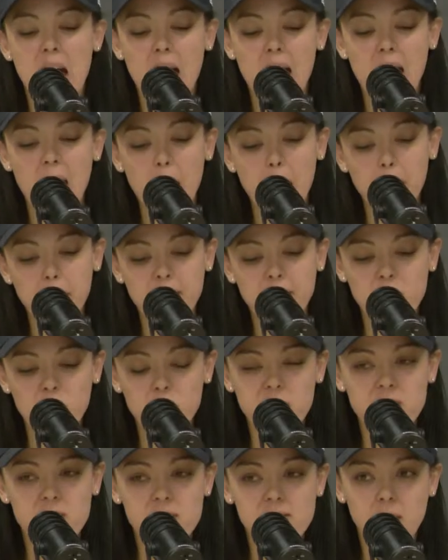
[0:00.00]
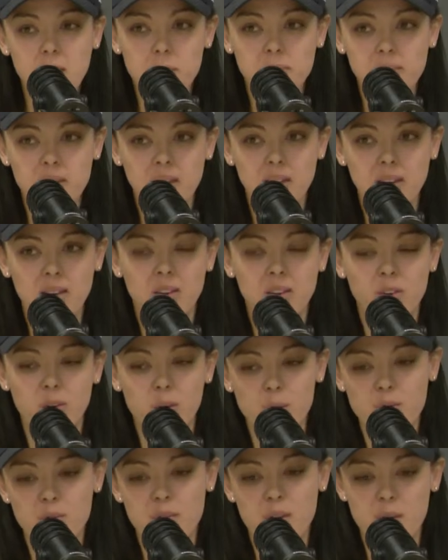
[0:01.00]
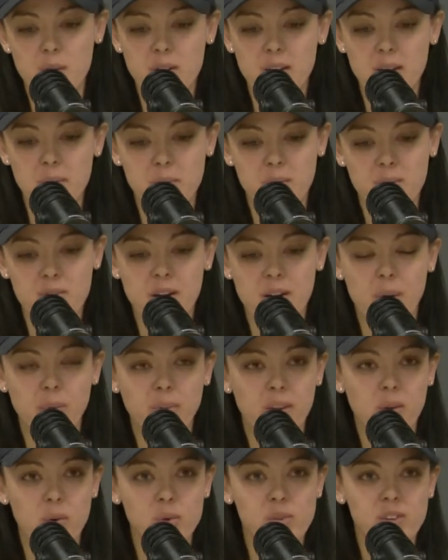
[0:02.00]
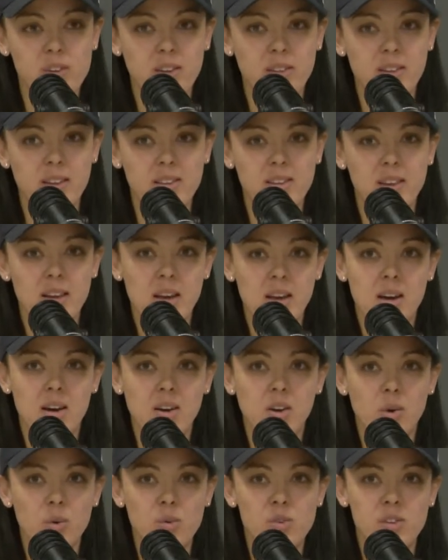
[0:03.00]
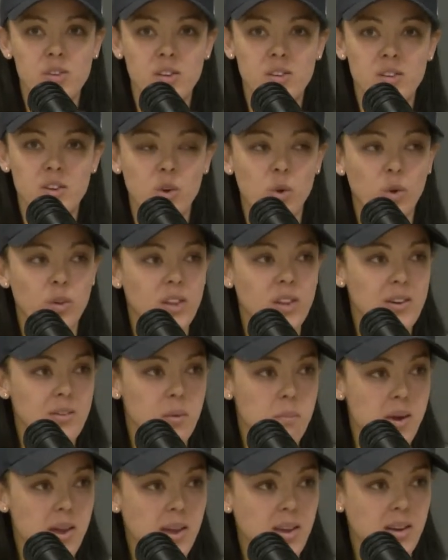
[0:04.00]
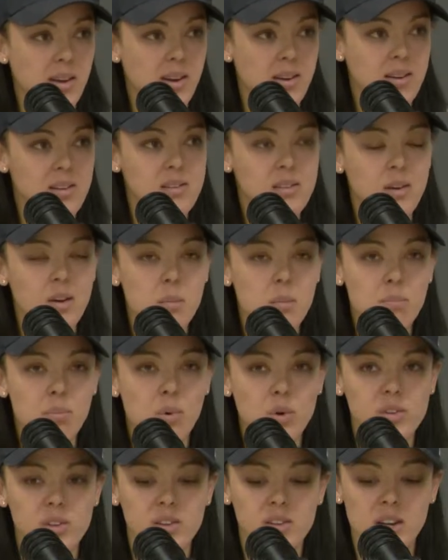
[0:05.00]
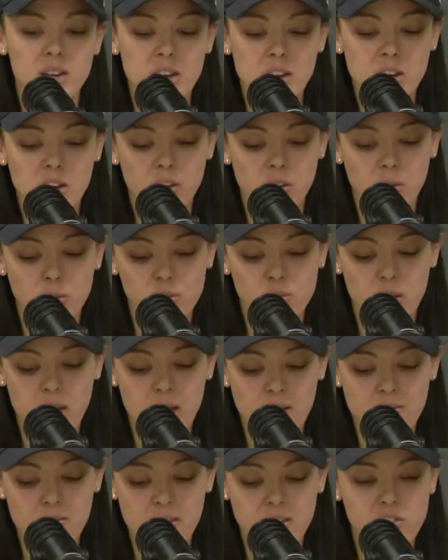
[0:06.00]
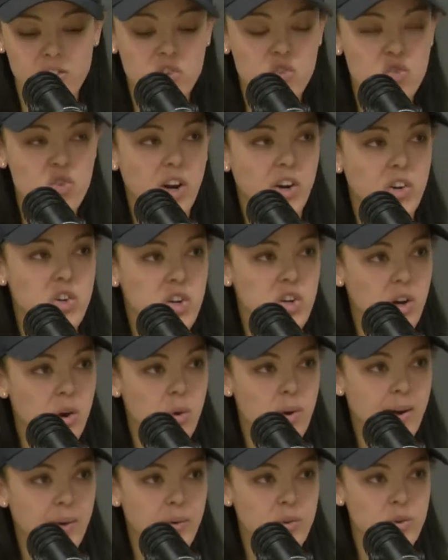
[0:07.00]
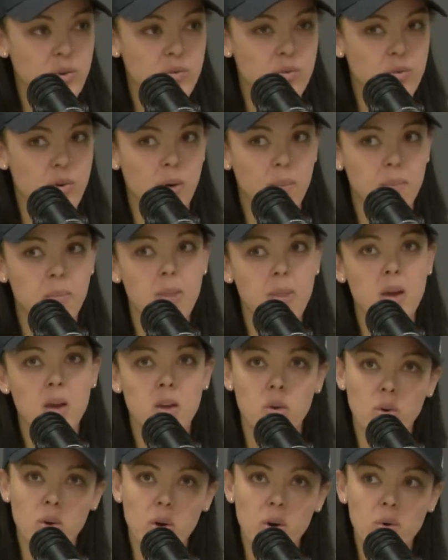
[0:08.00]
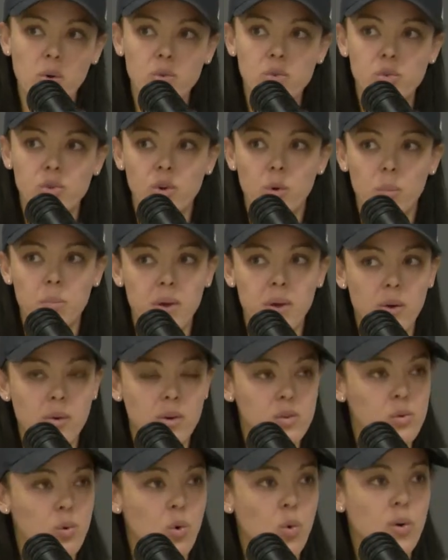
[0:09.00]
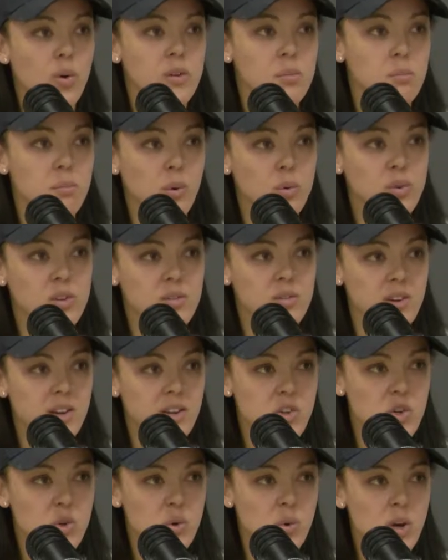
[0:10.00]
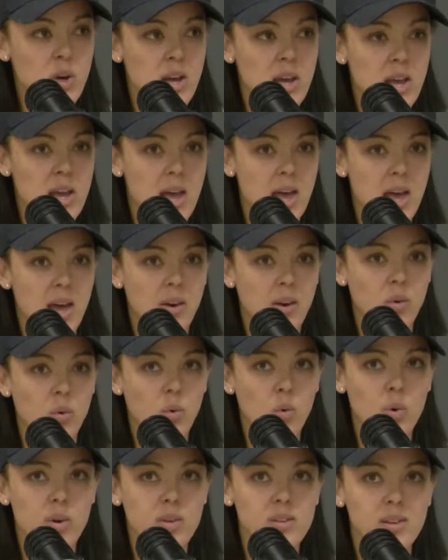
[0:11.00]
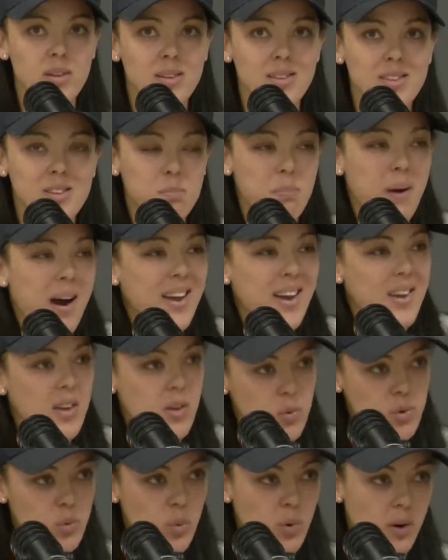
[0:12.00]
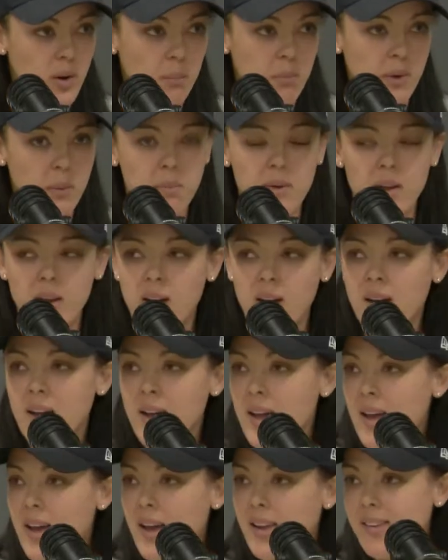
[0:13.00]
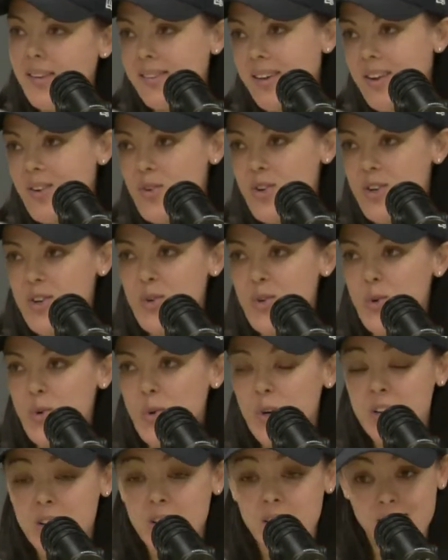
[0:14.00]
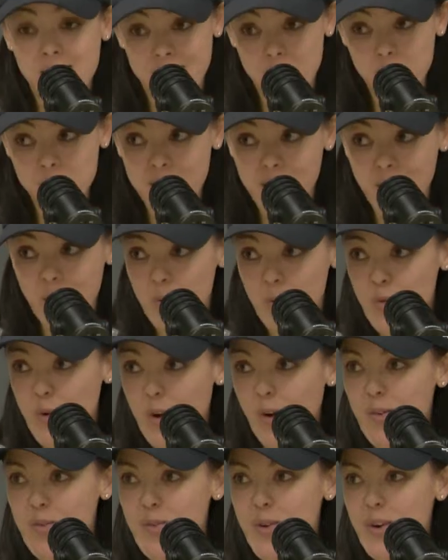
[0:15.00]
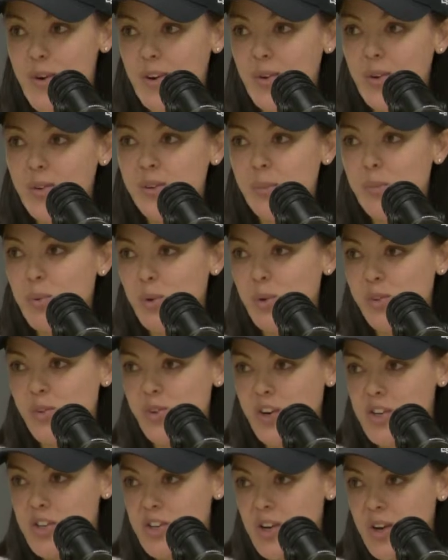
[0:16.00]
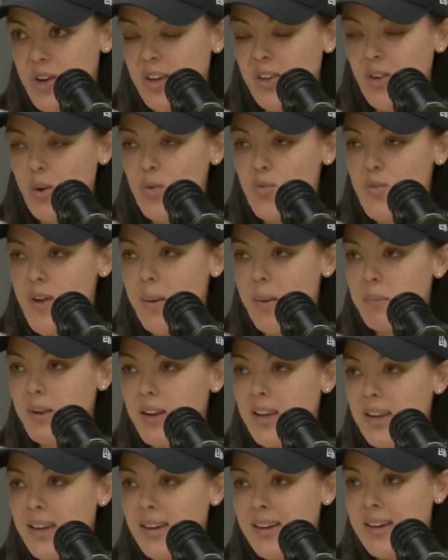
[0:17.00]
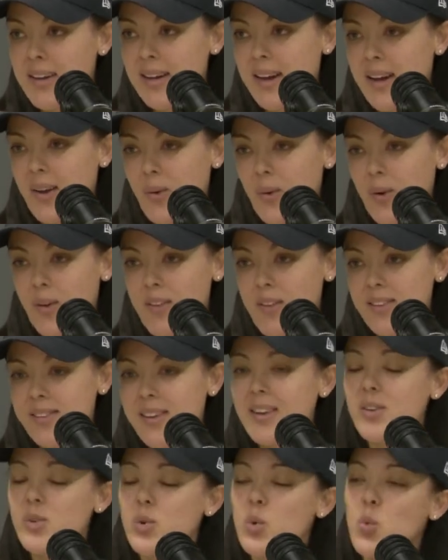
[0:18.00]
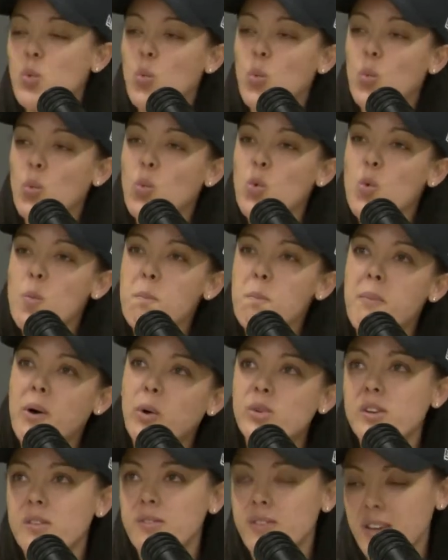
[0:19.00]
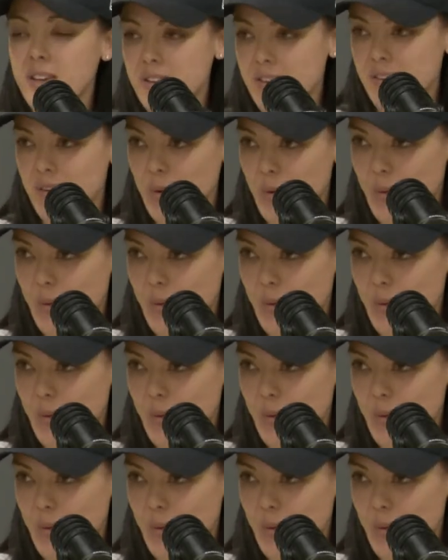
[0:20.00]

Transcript: I mean, you mentioned something, very profound there. You said that a coach said to you, you'll never make it. And it's so important, to have that structure around you, from your coach to your parents who always motivate you and always inspire you to want to be better. And Izandri, it seems like you've got a very good support structure in your family and all of that. Tell us, who motivates you?